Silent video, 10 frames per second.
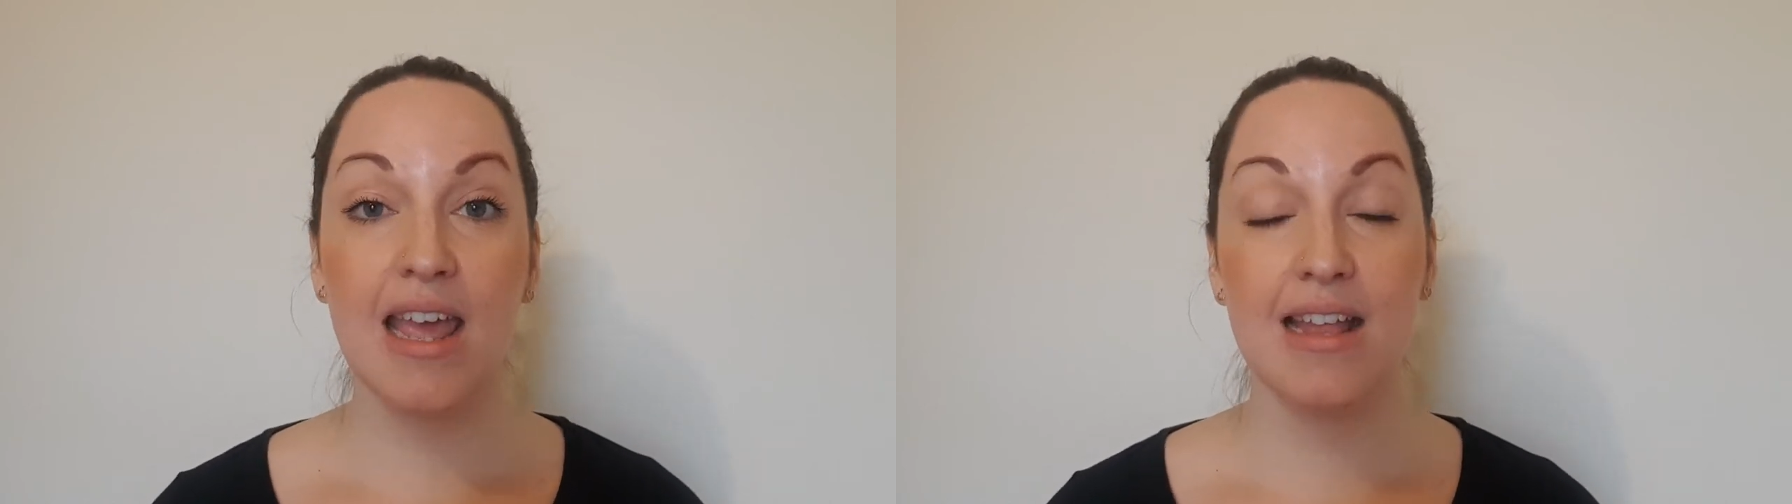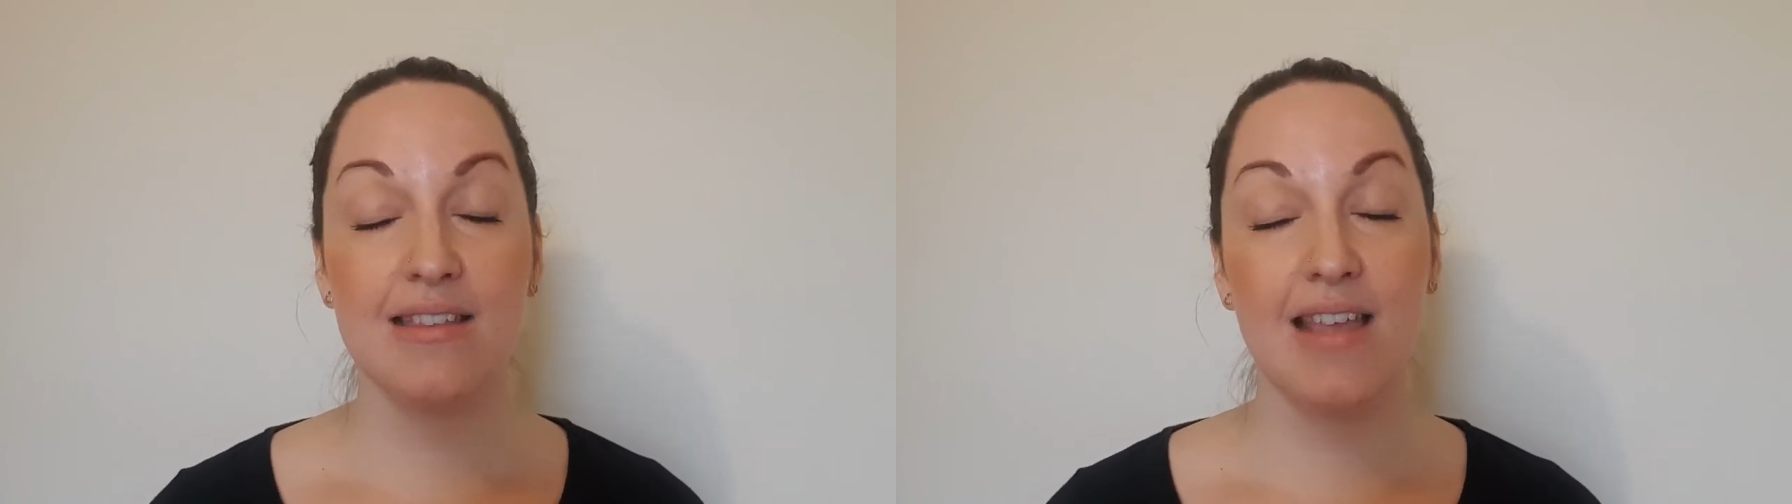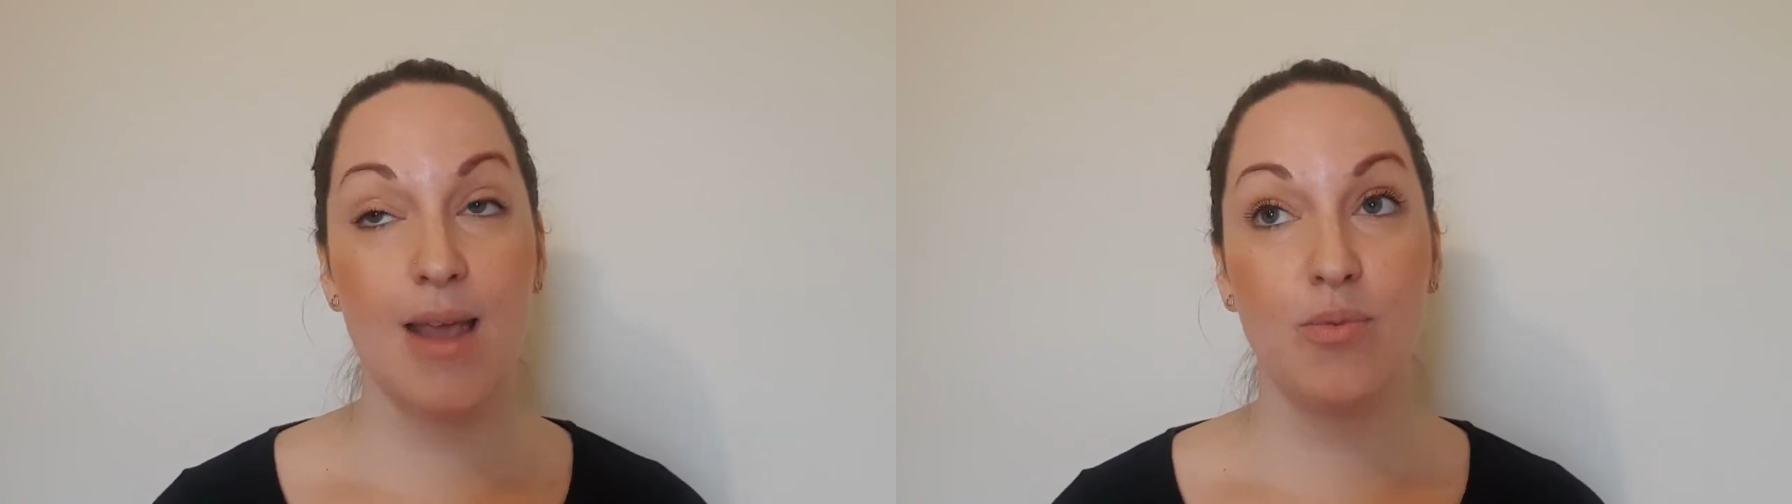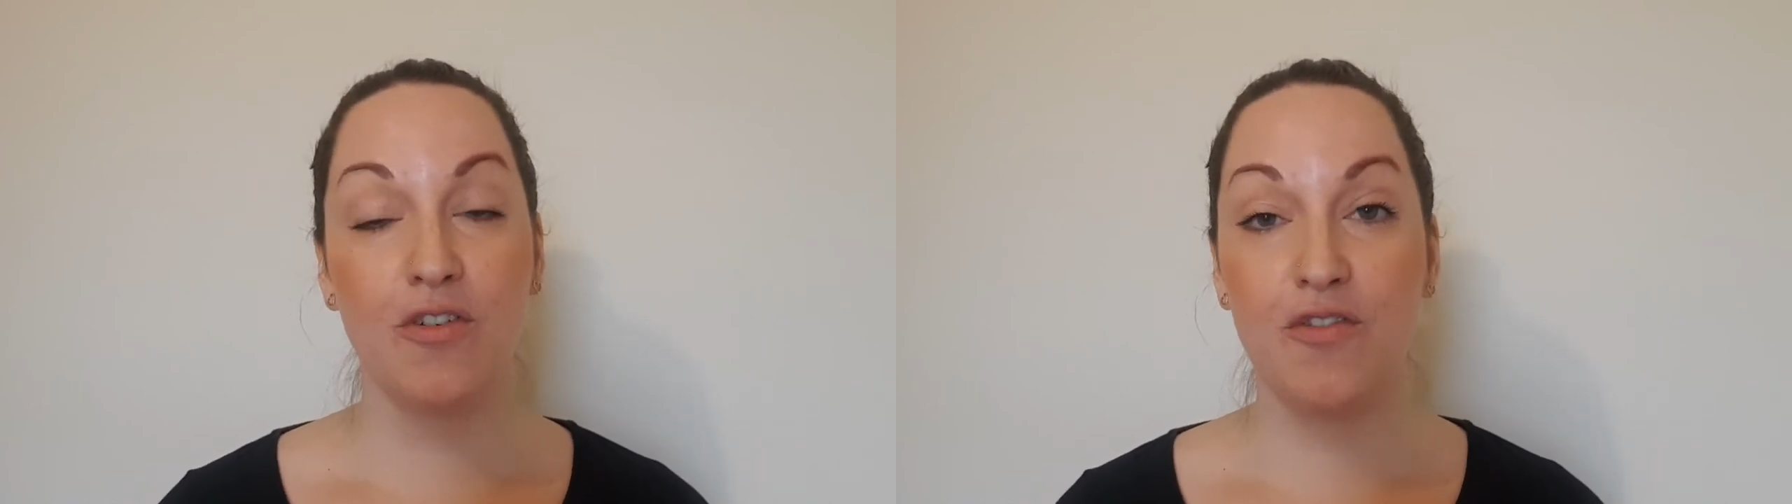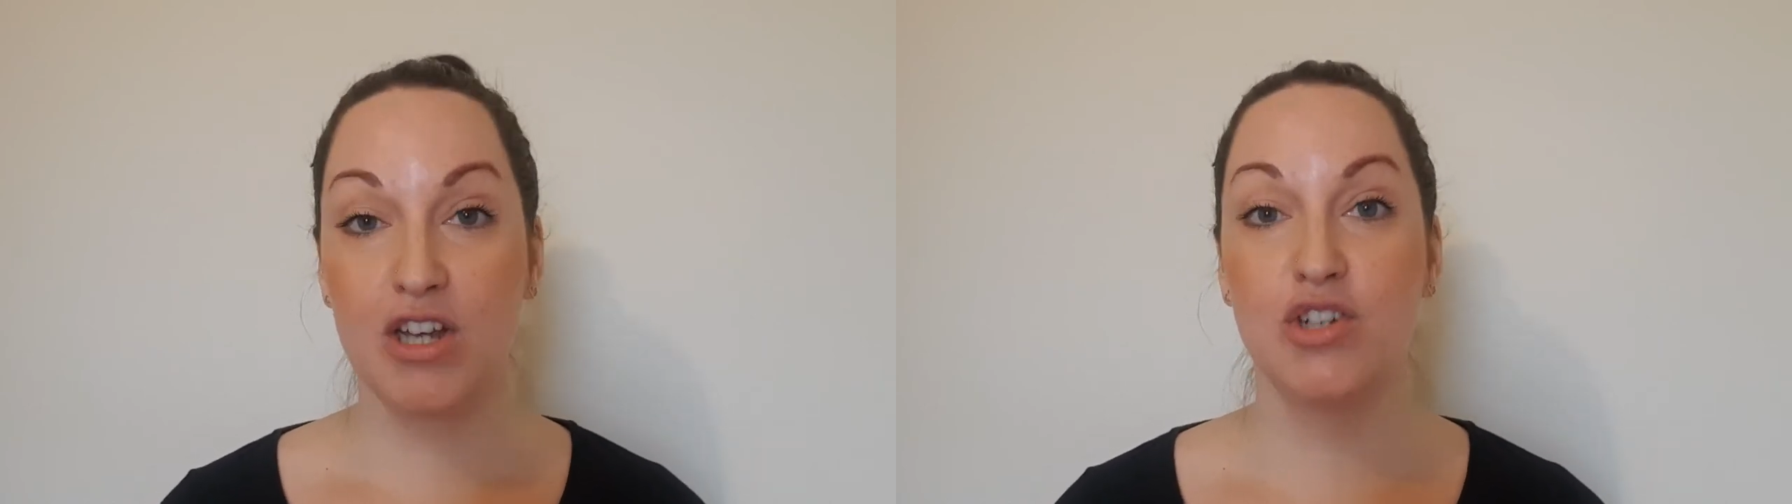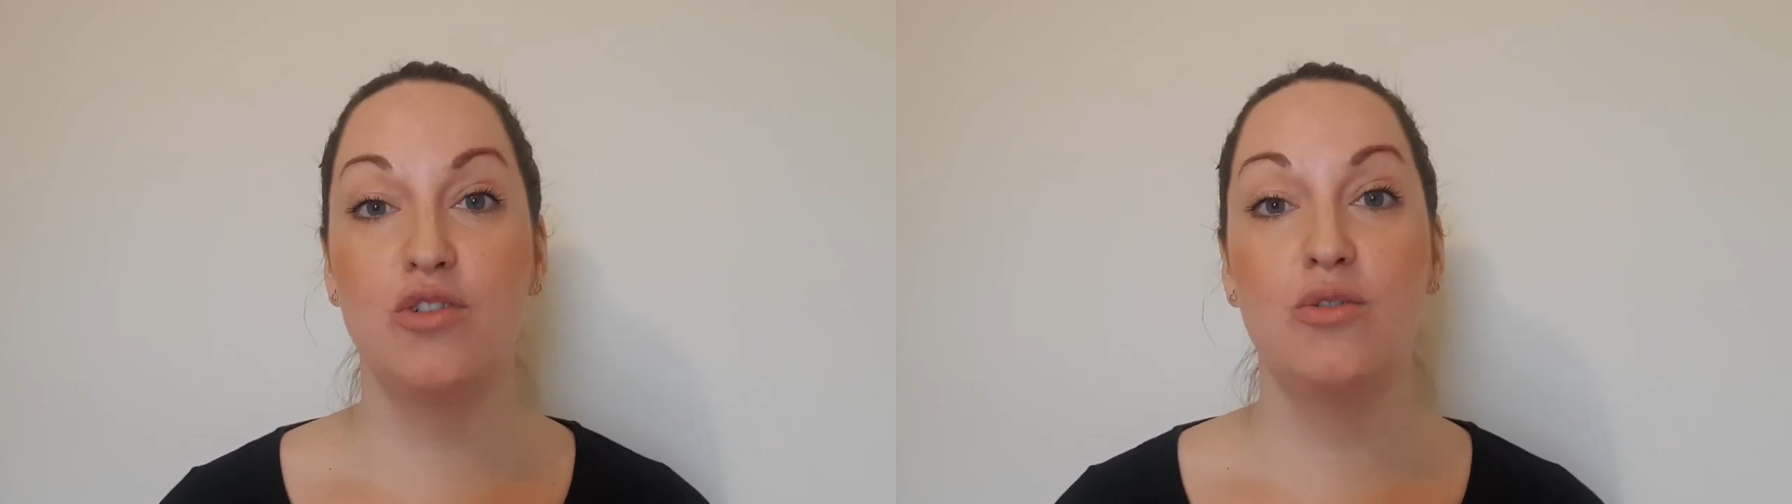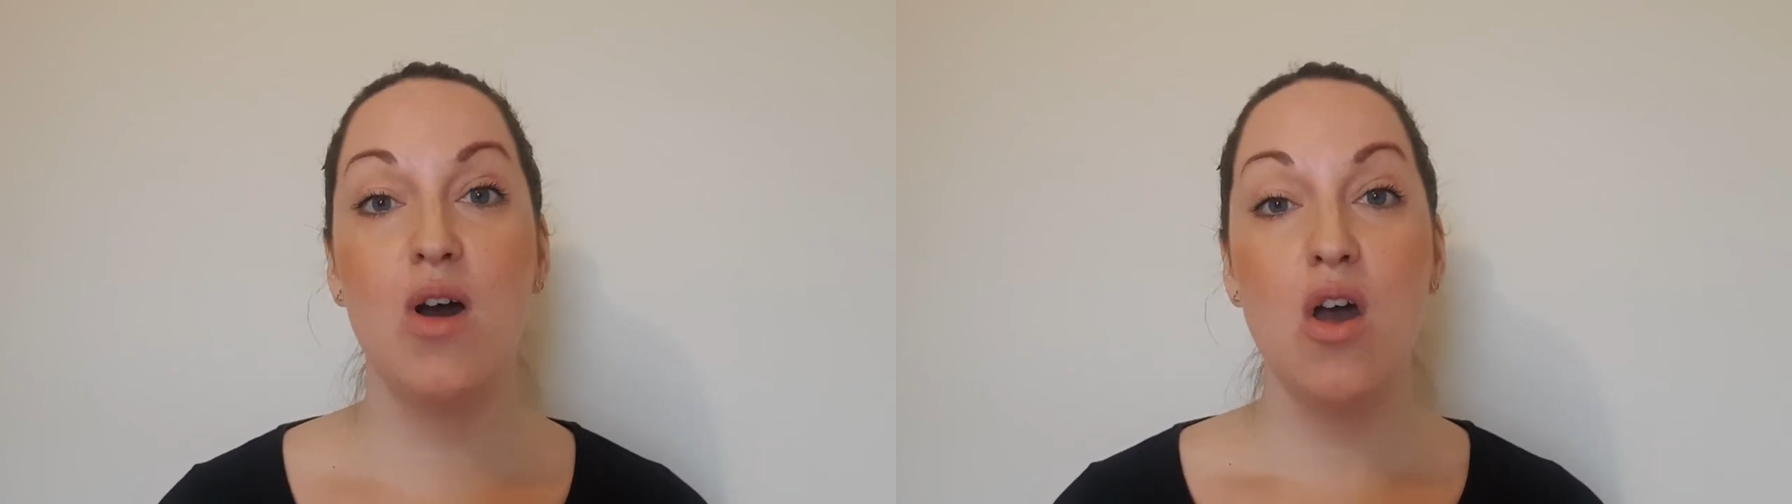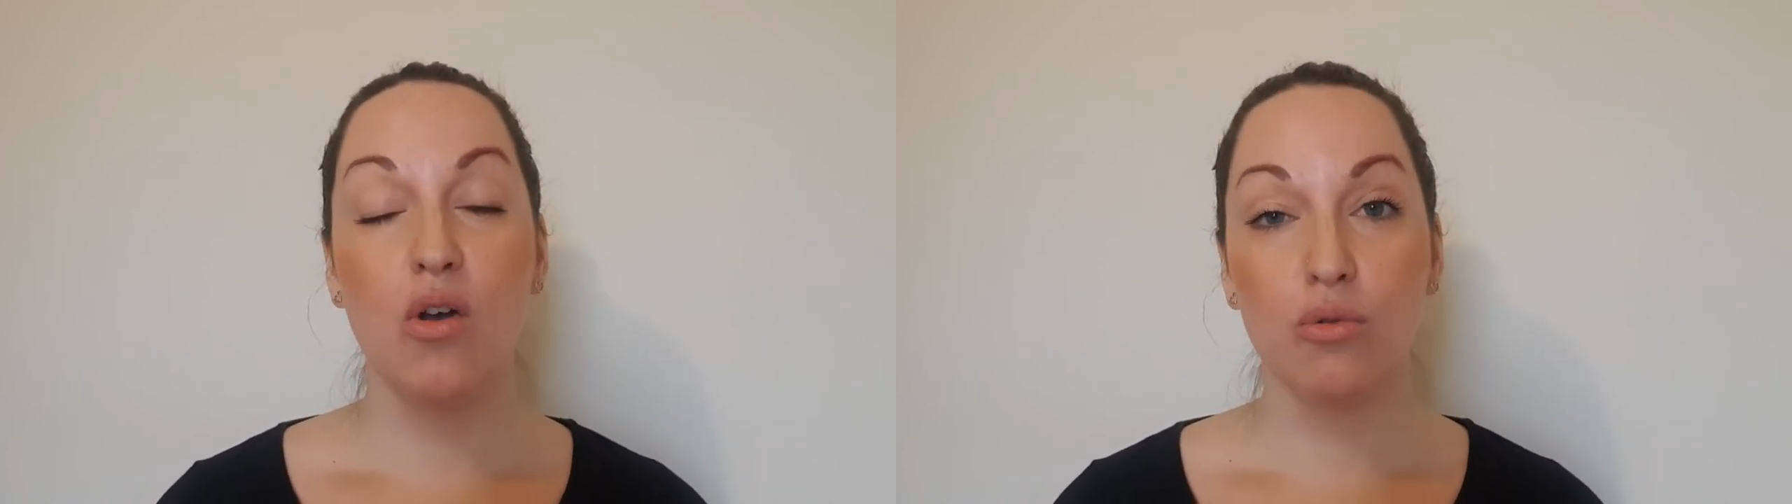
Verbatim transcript: It's a professional,